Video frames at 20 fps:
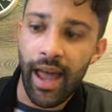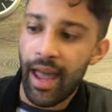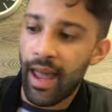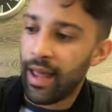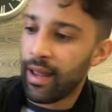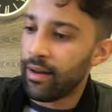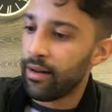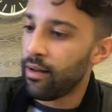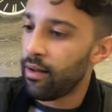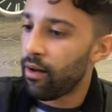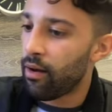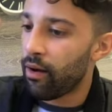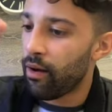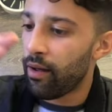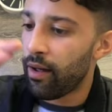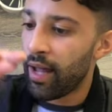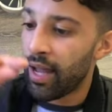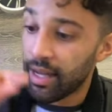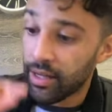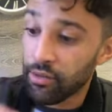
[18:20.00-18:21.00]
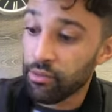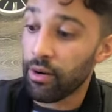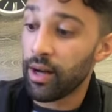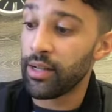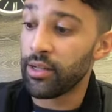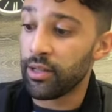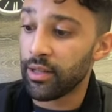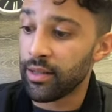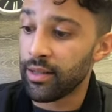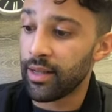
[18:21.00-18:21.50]
and his
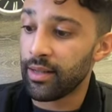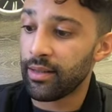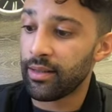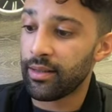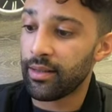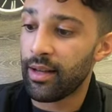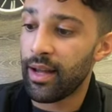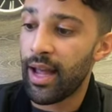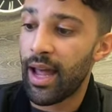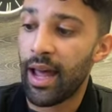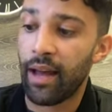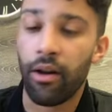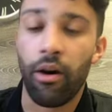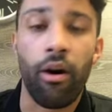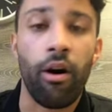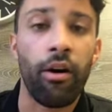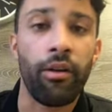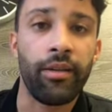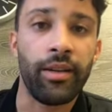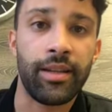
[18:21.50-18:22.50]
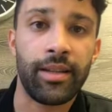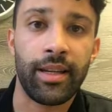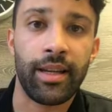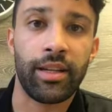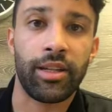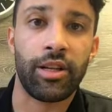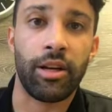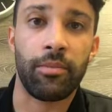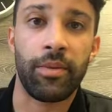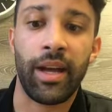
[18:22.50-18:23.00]
righteousness, and all these
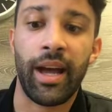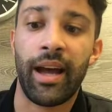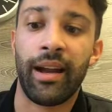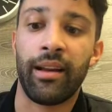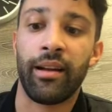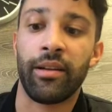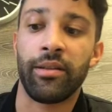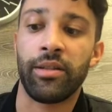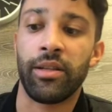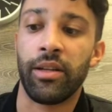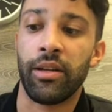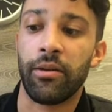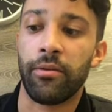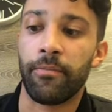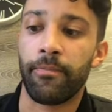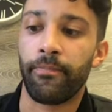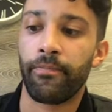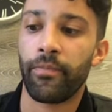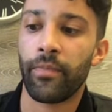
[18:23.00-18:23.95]
things shall be added unto you.